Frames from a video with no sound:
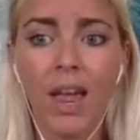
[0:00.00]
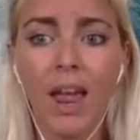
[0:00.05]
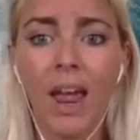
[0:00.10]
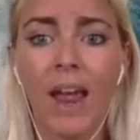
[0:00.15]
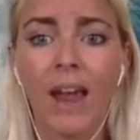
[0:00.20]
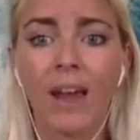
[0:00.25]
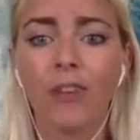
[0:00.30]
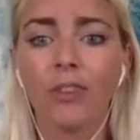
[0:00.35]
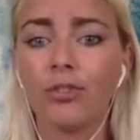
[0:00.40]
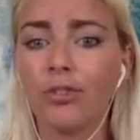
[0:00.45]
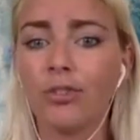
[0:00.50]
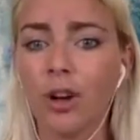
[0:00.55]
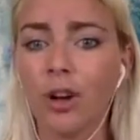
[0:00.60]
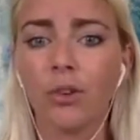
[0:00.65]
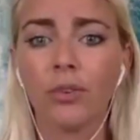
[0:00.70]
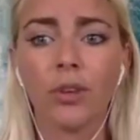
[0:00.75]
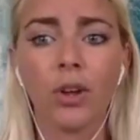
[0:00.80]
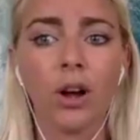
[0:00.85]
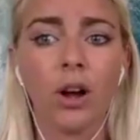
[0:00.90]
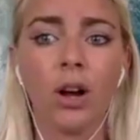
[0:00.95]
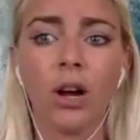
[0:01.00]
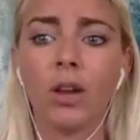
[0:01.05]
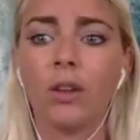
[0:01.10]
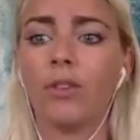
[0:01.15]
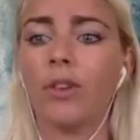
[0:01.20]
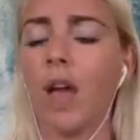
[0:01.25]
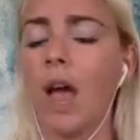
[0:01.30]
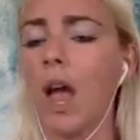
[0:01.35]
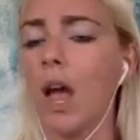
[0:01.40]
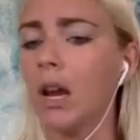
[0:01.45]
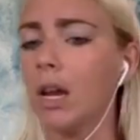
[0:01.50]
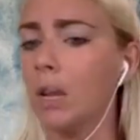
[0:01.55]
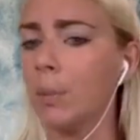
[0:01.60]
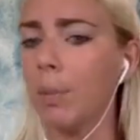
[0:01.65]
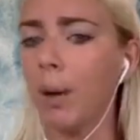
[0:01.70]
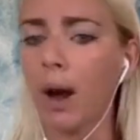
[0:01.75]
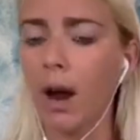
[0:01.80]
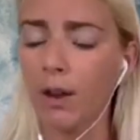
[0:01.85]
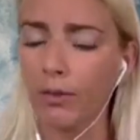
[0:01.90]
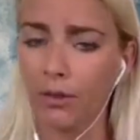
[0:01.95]
and just hunt any
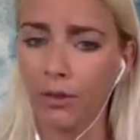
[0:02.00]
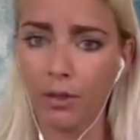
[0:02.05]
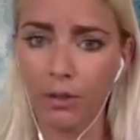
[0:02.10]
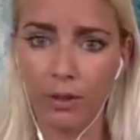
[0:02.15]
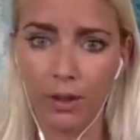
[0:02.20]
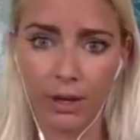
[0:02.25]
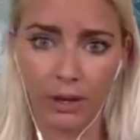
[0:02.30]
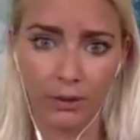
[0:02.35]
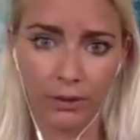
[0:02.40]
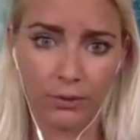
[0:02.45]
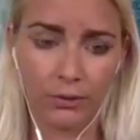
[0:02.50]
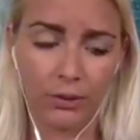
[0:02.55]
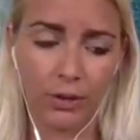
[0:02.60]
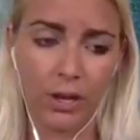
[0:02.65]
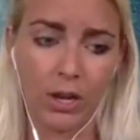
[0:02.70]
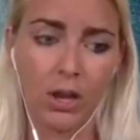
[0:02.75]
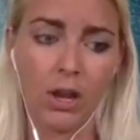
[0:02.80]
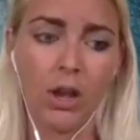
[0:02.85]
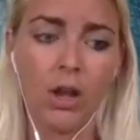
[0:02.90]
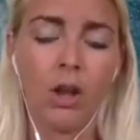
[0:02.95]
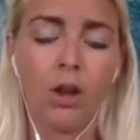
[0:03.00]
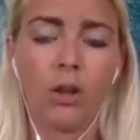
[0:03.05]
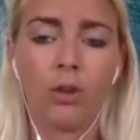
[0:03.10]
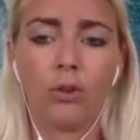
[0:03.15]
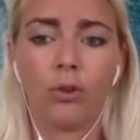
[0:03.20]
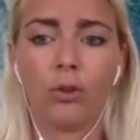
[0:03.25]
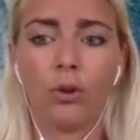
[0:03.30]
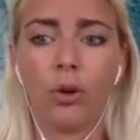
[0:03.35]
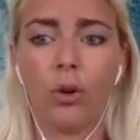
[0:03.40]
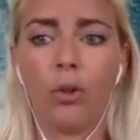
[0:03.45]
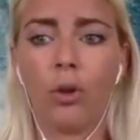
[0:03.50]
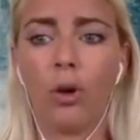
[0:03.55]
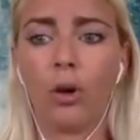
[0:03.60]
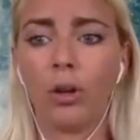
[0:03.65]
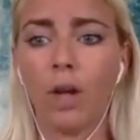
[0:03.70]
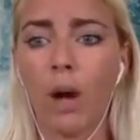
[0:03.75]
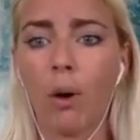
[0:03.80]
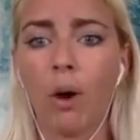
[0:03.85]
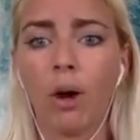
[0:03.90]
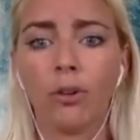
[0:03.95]
python that they can see. So they'll
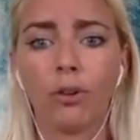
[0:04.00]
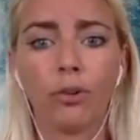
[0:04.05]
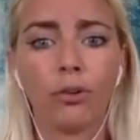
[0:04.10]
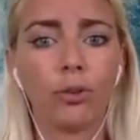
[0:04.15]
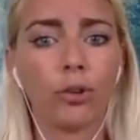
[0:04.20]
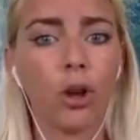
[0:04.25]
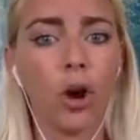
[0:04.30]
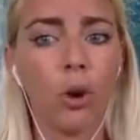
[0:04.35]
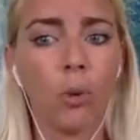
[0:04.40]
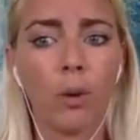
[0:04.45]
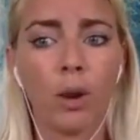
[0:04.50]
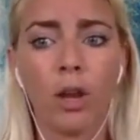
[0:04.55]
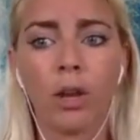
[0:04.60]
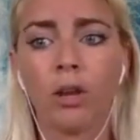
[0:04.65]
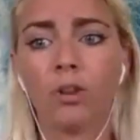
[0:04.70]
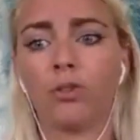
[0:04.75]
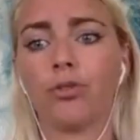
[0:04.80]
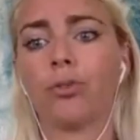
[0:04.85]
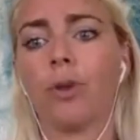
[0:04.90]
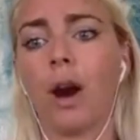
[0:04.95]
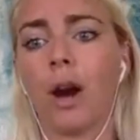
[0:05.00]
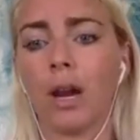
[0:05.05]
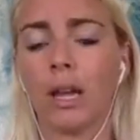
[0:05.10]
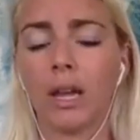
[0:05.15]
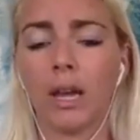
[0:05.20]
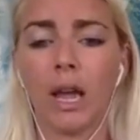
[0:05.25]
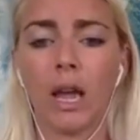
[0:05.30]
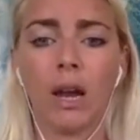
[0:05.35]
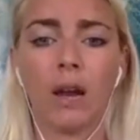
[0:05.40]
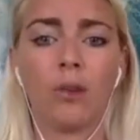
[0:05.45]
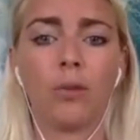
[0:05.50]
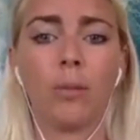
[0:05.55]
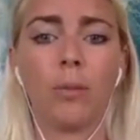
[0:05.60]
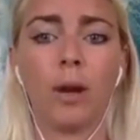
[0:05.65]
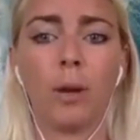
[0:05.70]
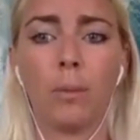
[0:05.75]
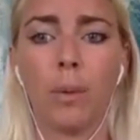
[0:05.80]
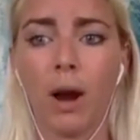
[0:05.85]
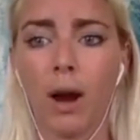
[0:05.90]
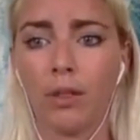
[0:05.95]
allow hunters to go in and try to get as
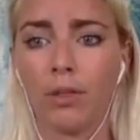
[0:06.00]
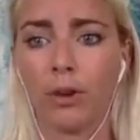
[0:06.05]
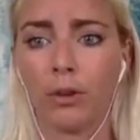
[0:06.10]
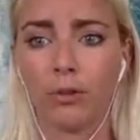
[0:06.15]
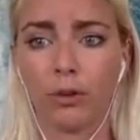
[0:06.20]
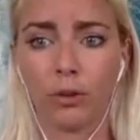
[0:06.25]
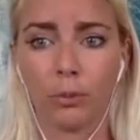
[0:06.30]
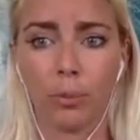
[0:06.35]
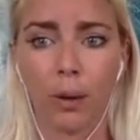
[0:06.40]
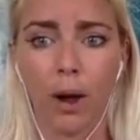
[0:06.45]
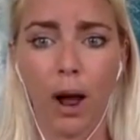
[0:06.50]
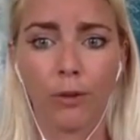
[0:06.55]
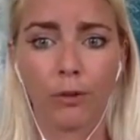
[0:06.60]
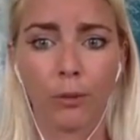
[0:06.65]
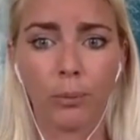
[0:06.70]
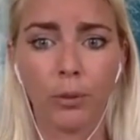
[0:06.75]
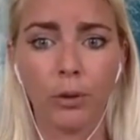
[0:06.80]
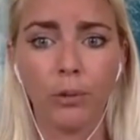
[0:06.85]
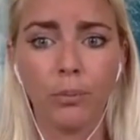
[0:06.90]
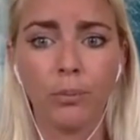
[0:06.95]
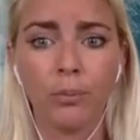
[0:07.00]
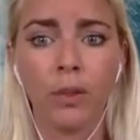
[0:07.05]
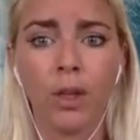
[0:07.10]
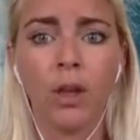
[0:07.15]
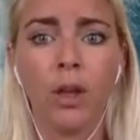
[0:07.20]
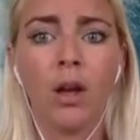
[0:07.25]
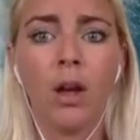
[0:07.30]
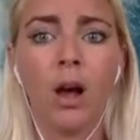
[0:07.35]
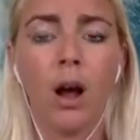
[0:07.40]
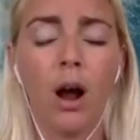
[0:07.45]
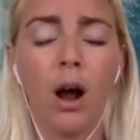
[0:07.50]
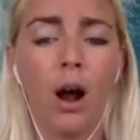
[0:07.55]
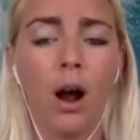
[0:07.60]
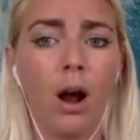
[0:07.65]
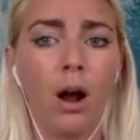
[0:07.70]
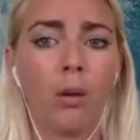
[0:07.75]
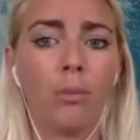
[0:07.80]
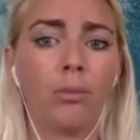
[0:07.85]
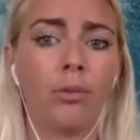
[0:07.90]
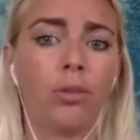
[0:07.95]
many pythons as possible.
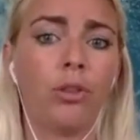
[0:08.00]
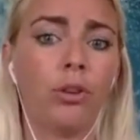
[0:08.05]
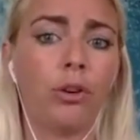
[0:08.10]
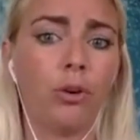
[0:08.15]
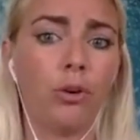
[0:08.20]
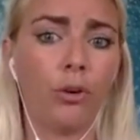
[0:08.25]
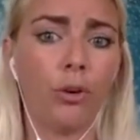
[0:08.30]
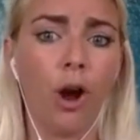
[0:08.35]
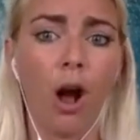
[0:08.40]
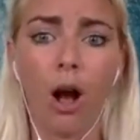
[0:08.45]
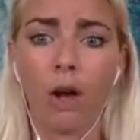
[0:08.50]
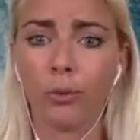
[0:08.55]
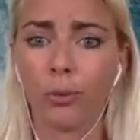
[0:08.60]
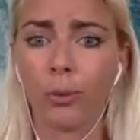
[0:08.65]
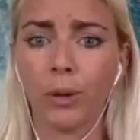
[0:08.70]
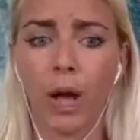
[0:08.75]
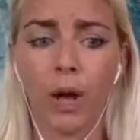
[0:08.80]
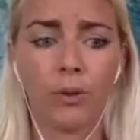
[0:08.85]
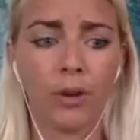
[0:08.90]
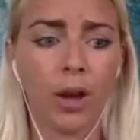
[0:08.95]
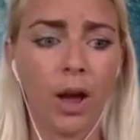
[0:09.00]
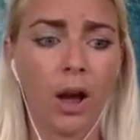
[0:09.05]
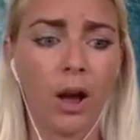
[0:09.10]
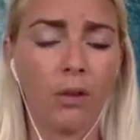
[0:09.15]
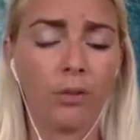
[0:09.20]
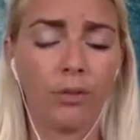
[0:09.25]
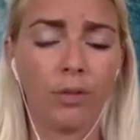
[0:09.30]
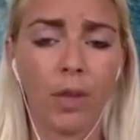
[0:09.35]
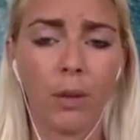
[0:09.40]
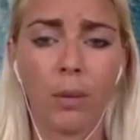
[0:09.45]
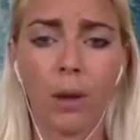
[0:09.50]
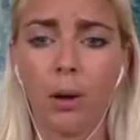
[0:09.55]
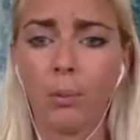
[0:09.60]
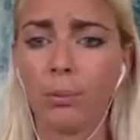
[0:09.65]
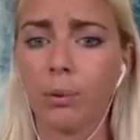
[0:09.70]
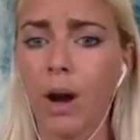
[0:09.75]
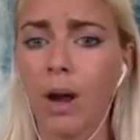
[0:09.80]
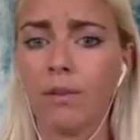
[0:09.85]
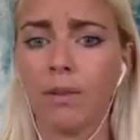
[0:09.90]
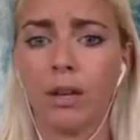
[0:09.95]
You're also allowed to hunt them on
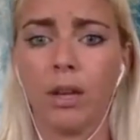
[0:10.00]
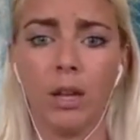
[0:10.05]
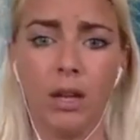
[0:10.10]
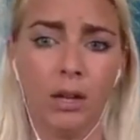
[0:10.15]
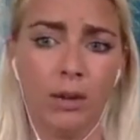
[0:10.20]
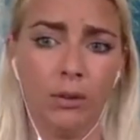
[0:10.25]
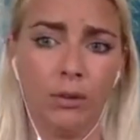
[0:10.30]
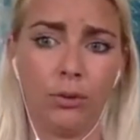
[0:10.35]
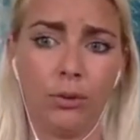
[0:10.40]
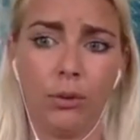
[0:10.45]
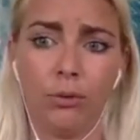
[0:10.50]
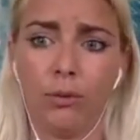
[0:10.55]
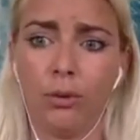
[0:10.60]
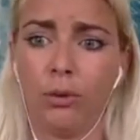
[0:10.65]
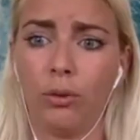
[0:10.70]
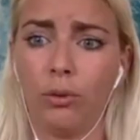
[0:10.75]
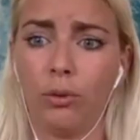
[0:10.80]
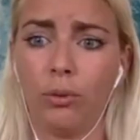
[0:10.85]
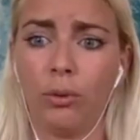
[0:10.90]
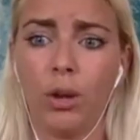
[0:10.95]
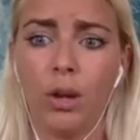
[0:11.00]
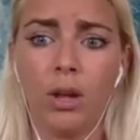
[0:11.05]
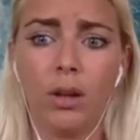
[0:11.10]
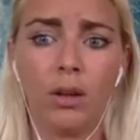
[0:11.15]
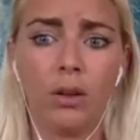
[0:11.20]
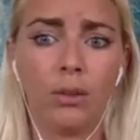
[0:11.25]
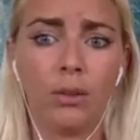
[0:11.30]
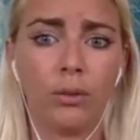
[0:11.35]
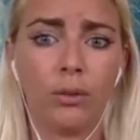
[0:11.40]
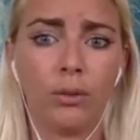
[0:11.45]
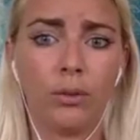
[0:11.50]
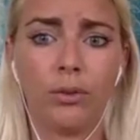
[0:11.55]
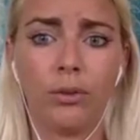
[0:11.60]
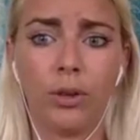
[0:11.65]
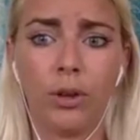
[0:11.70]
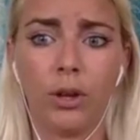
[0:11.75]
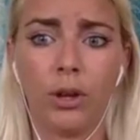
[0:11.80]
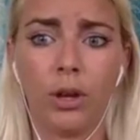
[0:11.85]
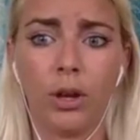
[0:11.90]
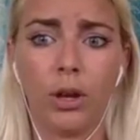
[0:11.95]
private land. So if you
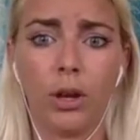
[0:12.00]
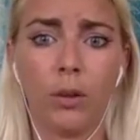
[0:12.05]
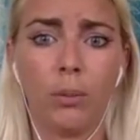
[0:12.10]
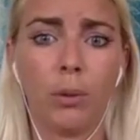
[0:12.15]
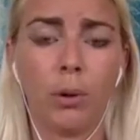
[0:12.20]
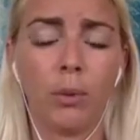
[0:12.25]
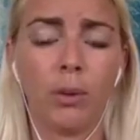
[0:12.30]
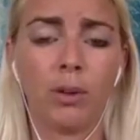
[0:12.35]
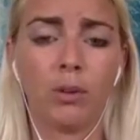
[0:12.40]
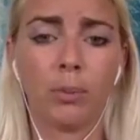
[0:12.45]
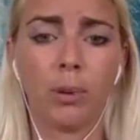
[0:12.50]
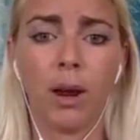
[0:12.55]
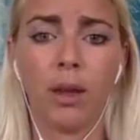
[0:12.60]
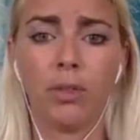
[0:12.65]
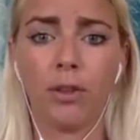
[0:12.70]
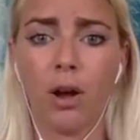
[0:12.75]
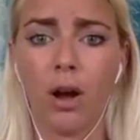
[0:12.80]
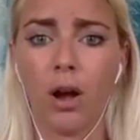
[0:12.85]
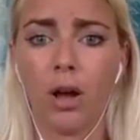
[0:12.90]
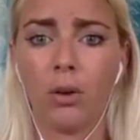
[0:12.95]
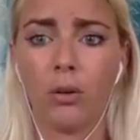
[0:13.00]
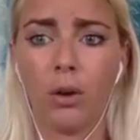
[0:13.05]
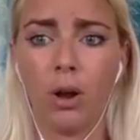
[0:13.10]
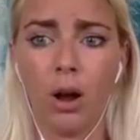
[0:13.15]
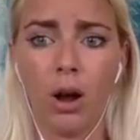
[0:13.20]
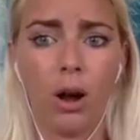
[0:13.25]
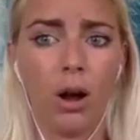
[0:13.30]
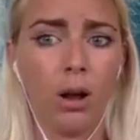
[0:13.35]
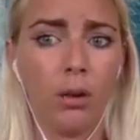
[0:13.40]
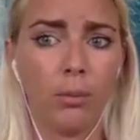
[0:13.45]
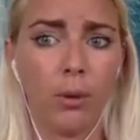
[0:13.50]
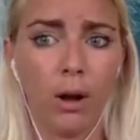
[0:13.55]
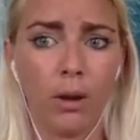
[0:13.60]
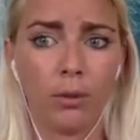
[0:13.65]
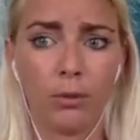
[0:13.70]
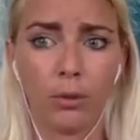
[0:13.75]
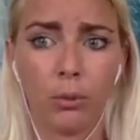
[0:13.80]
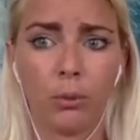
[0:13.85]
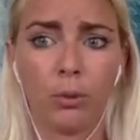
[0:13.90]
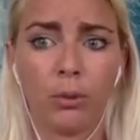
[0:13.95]
see a Burmese python
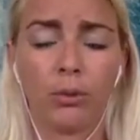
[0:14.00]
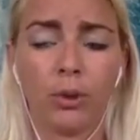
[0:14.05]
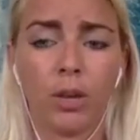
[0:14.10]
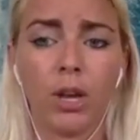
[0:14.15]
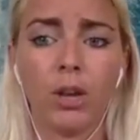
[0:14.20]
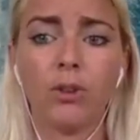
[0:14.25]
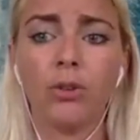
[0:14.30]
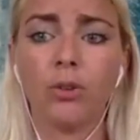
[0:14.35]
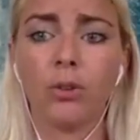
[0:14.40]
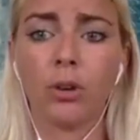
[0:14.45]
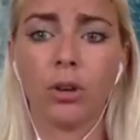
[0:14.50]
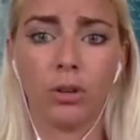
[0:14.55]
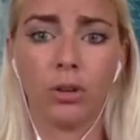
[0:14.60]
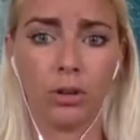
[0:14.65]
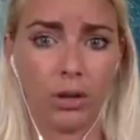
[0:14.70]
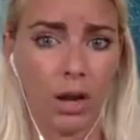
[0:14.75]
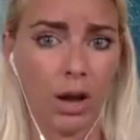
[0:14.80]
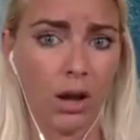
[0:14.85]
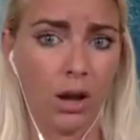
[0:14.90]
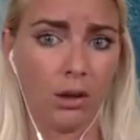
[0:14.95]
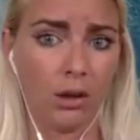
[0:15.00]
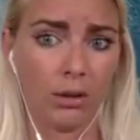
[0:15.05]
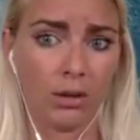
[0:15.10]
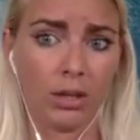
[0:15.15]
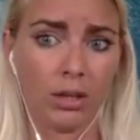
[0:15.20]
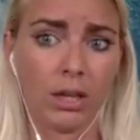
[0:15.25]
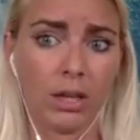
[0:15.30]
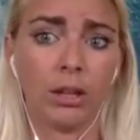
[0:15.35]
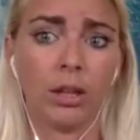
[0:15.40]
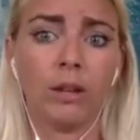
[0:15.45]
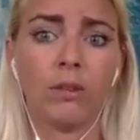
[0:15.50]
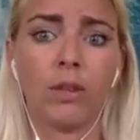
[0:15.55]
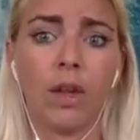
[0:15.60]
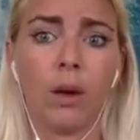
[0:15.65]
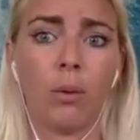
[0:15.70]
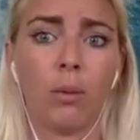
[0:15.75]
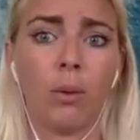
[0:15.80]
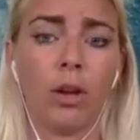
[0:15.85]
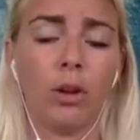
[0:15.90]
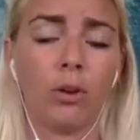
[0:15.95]
on someone's land, you can kill it.
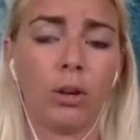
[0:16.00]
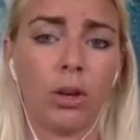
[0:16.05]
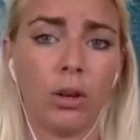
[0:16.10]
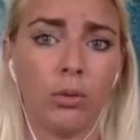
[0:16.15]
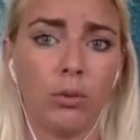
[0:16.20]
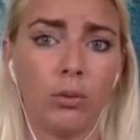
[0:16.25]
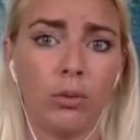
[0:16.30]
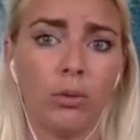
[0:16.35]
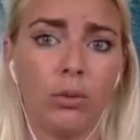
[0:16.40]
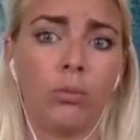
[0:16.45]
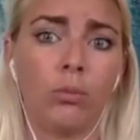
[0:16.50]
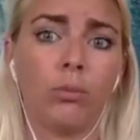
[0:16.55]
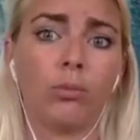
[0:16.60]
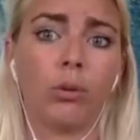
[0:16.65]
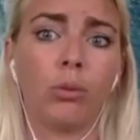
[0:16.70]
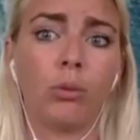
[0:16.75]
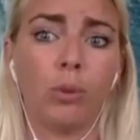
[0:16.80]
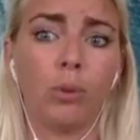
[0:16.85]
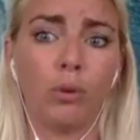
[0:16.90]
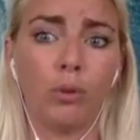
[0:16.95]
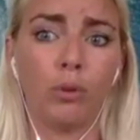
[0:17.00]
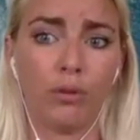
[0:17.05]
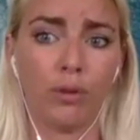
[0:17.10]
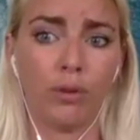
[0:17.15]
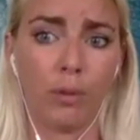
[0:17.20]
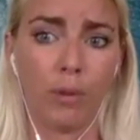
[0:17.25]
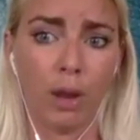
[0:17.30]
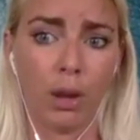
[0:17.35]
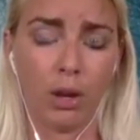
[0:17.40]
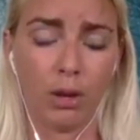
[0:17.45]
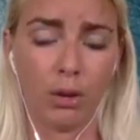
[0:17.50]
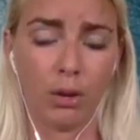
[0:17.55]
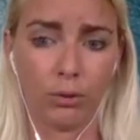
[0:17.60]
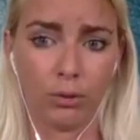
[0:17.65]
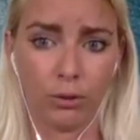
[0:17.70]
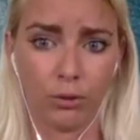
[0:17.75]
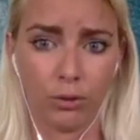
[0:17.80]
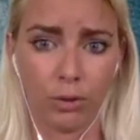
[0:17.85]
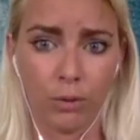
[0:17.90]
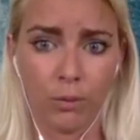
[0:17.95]
That way you can remove it from that
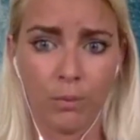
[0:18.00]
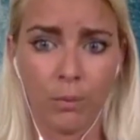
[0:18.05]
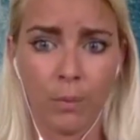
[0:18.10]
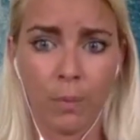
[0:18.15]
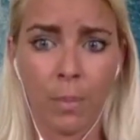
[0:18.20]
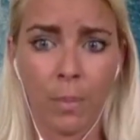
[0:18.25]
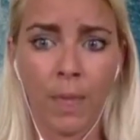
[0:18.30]
ecosystem.